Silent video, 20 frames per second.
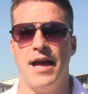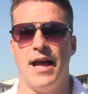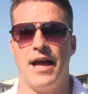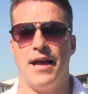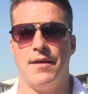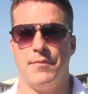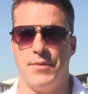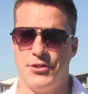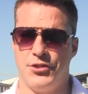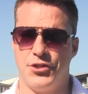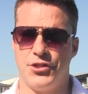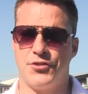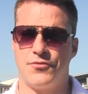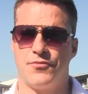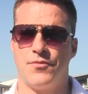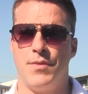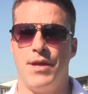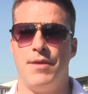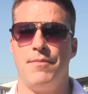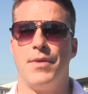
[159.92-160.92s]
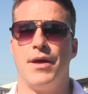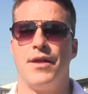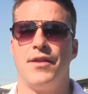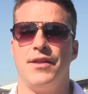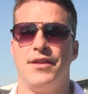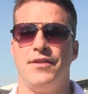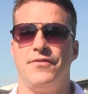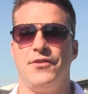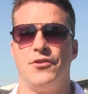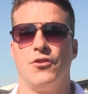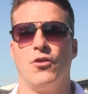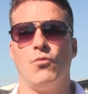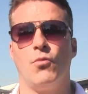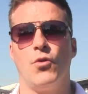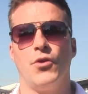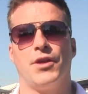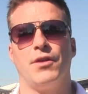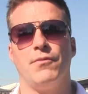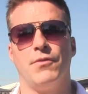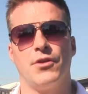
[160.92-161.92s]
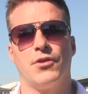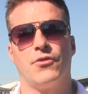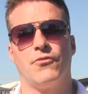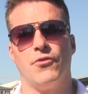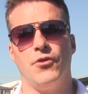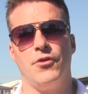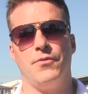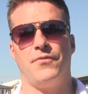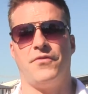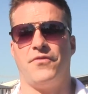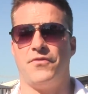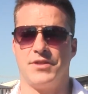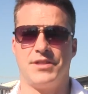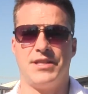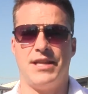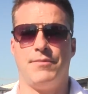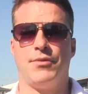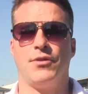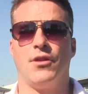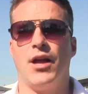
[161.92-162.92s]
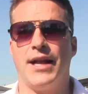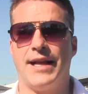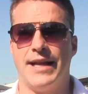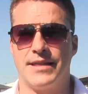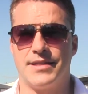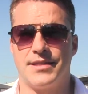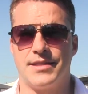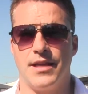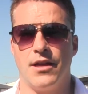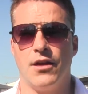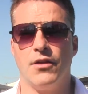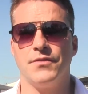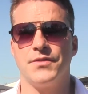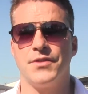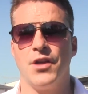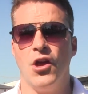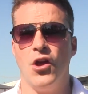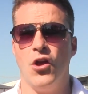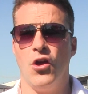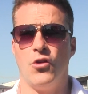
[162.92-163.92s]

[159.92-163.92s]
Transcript: and just remember that if you're not working with a group, for example like ourselves,